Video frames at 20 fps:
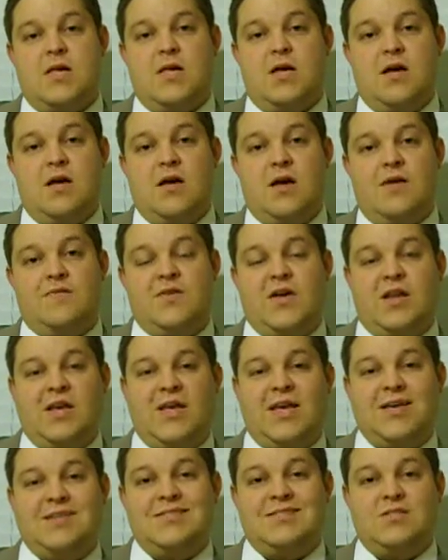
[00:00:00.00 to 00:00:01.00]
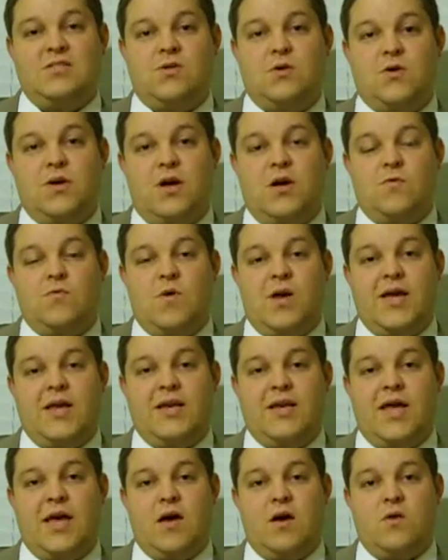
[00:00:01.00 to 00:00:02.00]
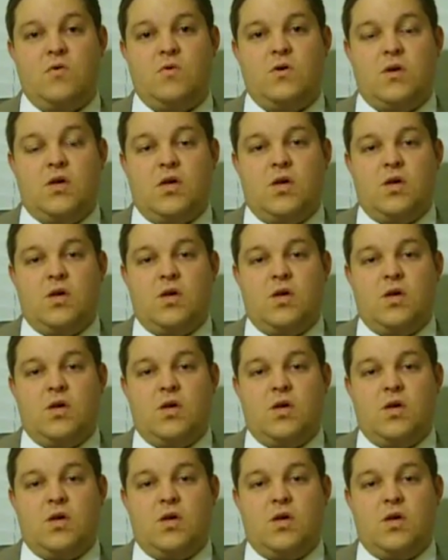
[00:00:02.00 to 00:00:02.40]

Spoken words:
I've got a case that's going on right now